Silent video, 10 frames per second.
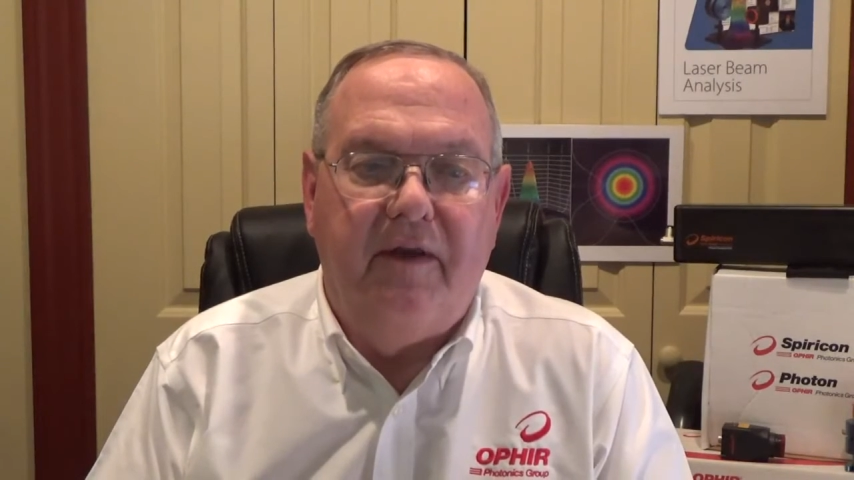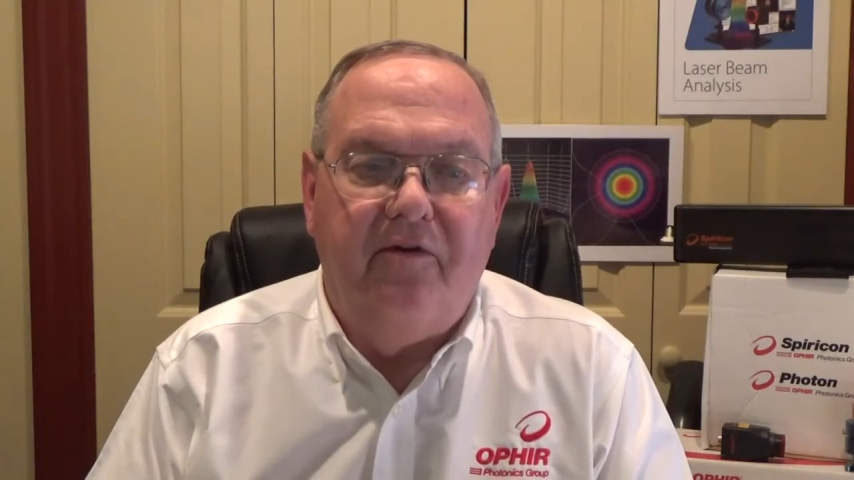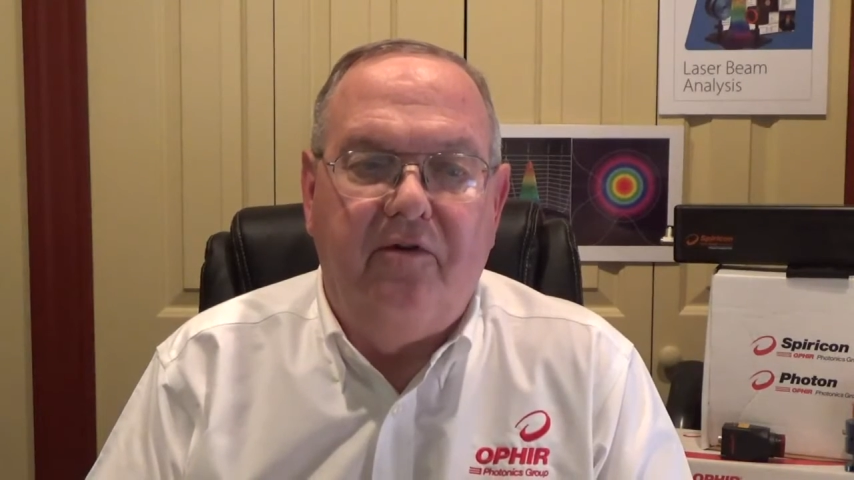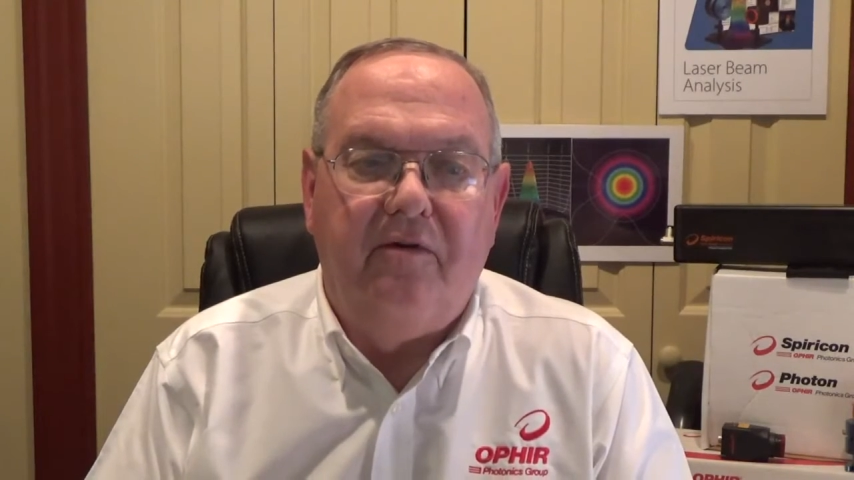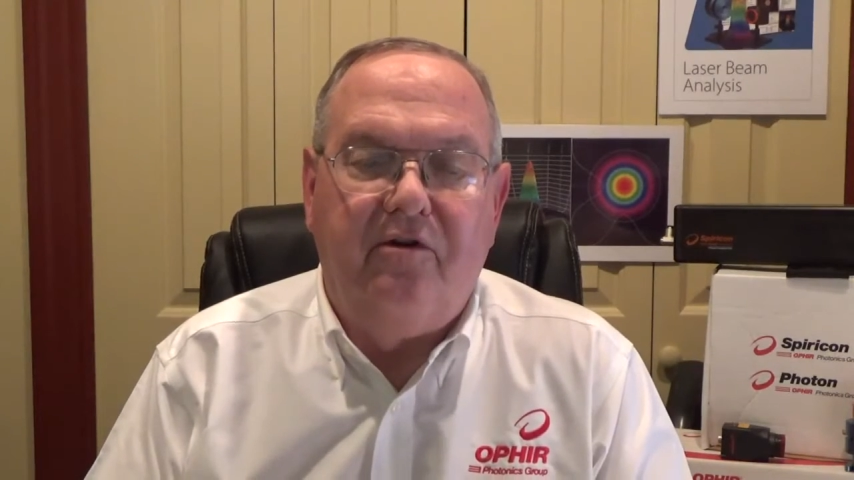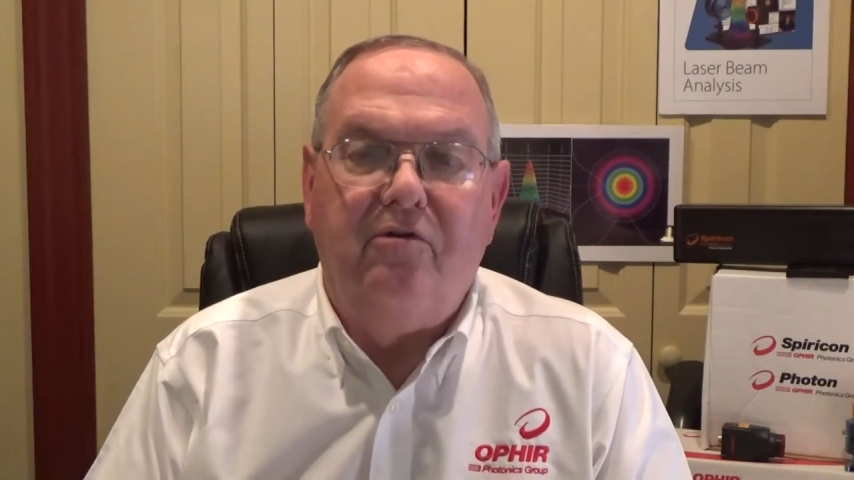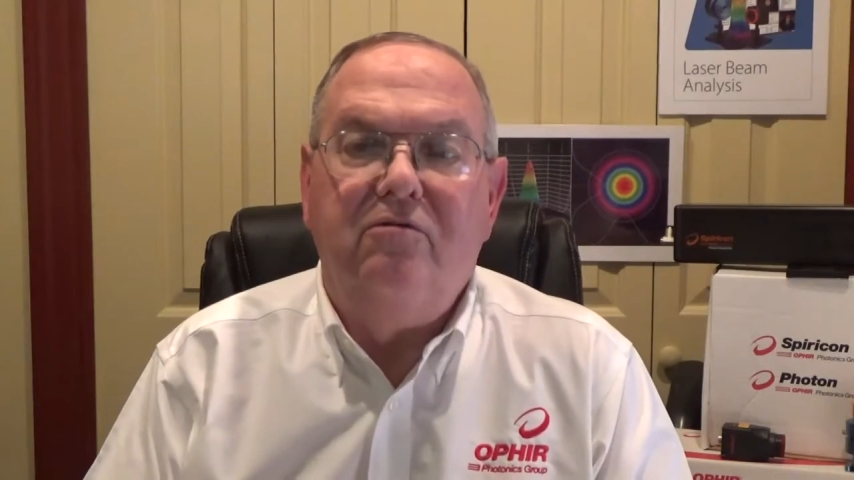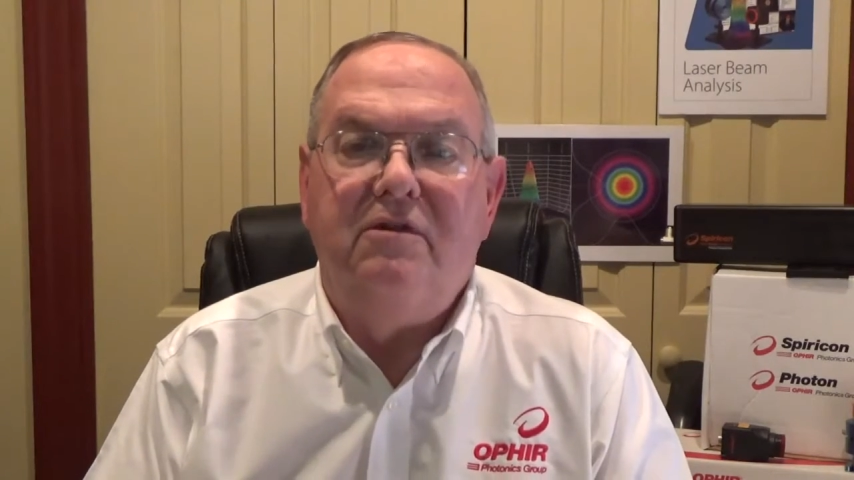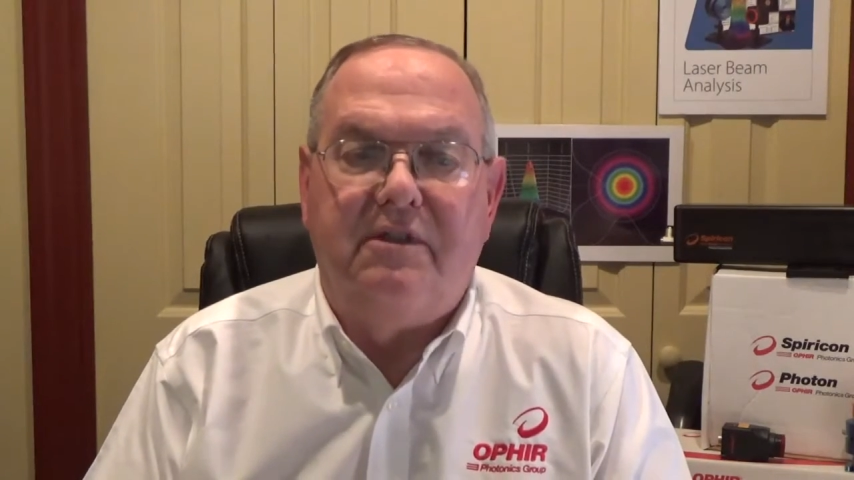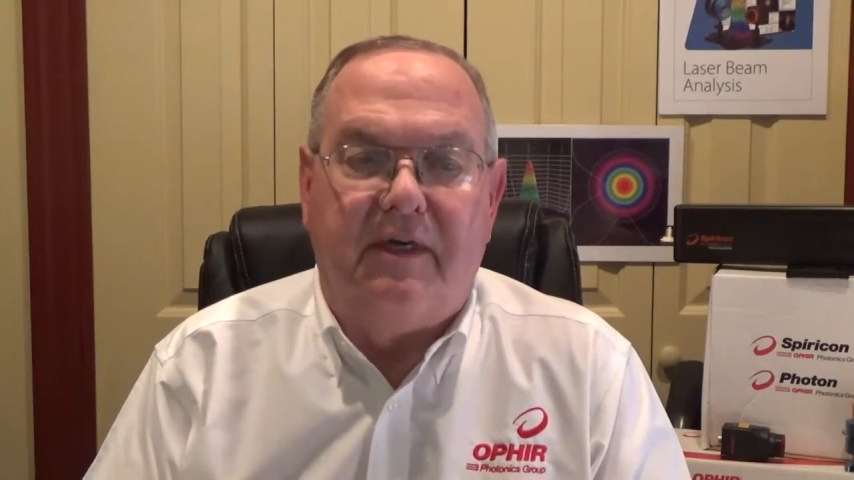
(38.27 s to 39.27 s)
internal
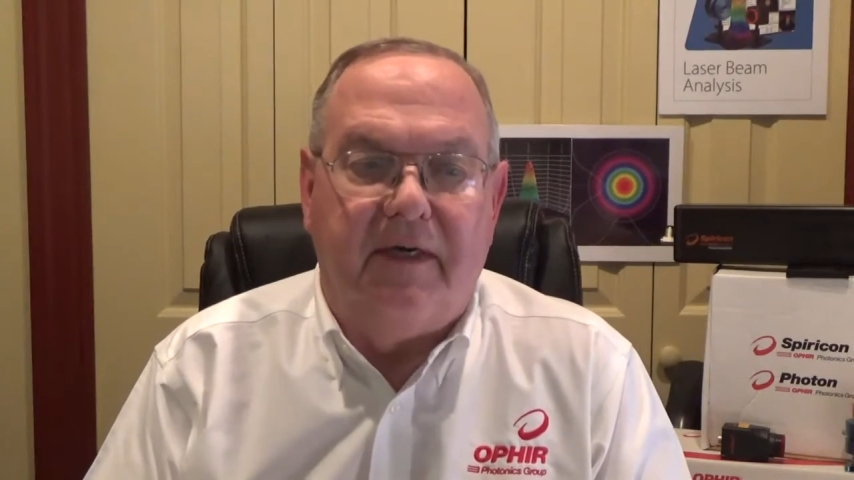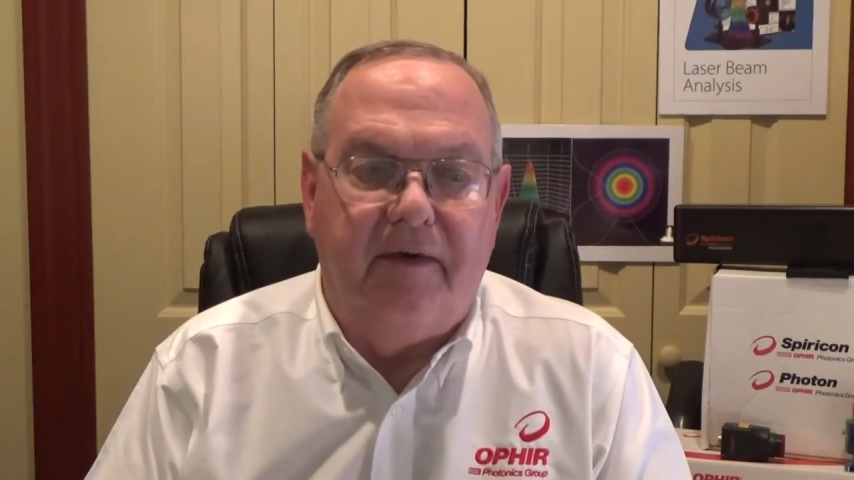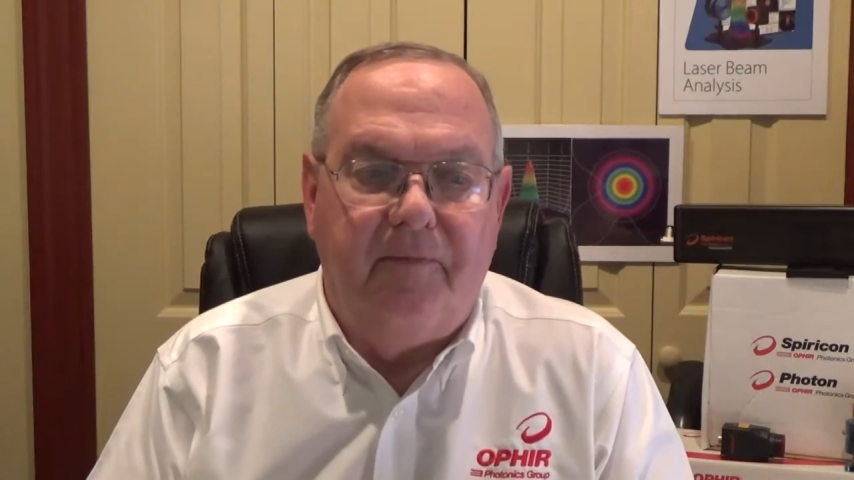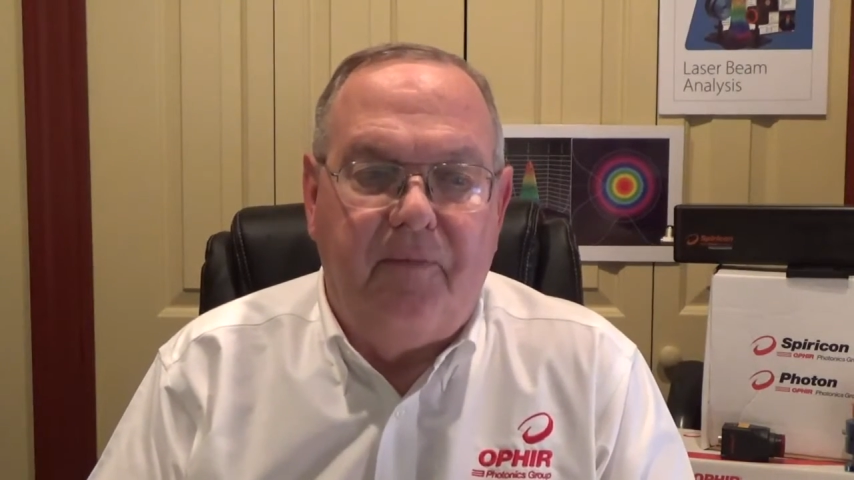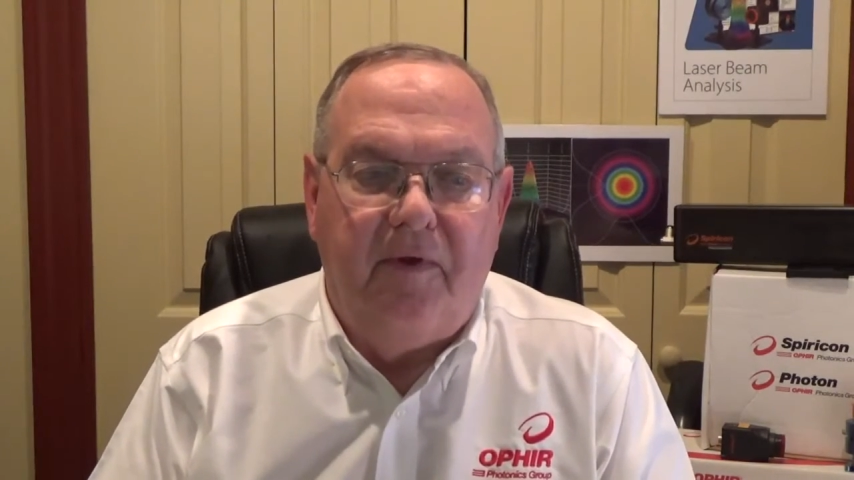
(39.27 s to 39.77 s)
cone design,